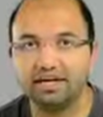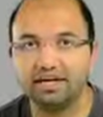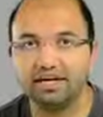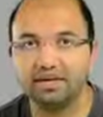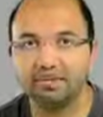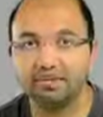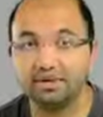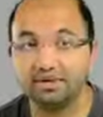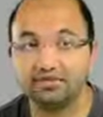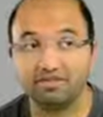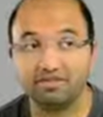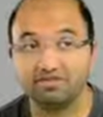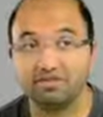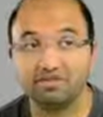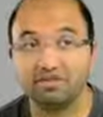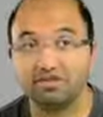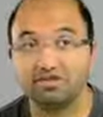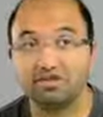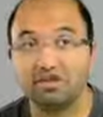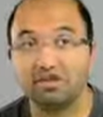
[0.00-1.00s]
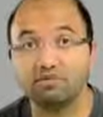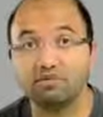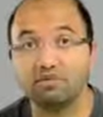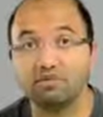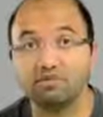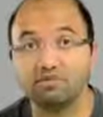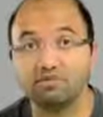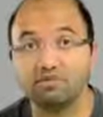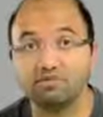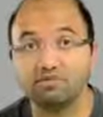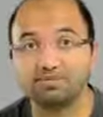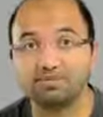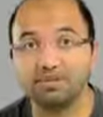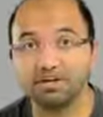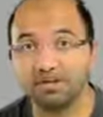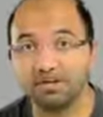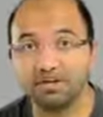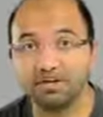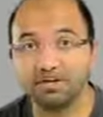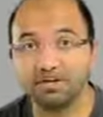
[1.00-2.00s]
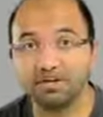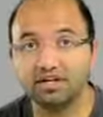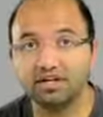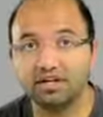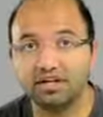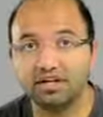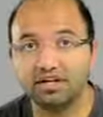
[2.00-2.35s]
But I've never seen a drive with this much spare area.